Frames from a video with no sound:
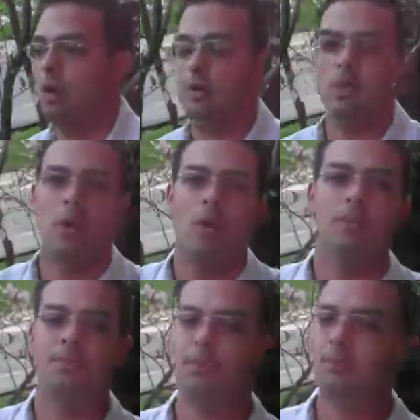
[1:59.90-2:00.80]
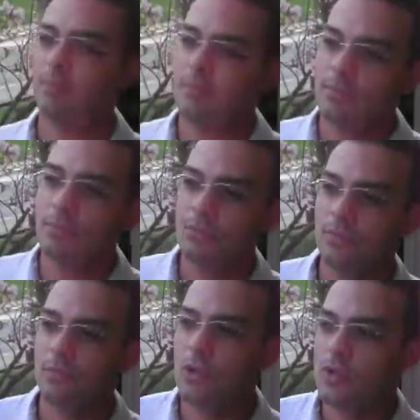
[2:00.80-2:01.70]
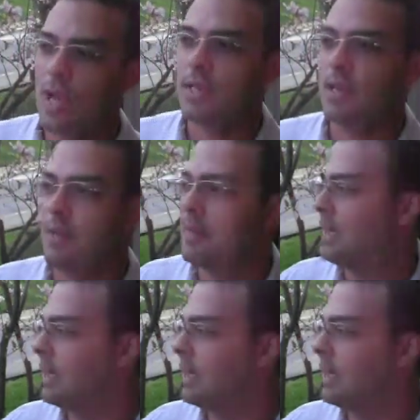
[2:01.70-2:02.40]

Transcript: so you say something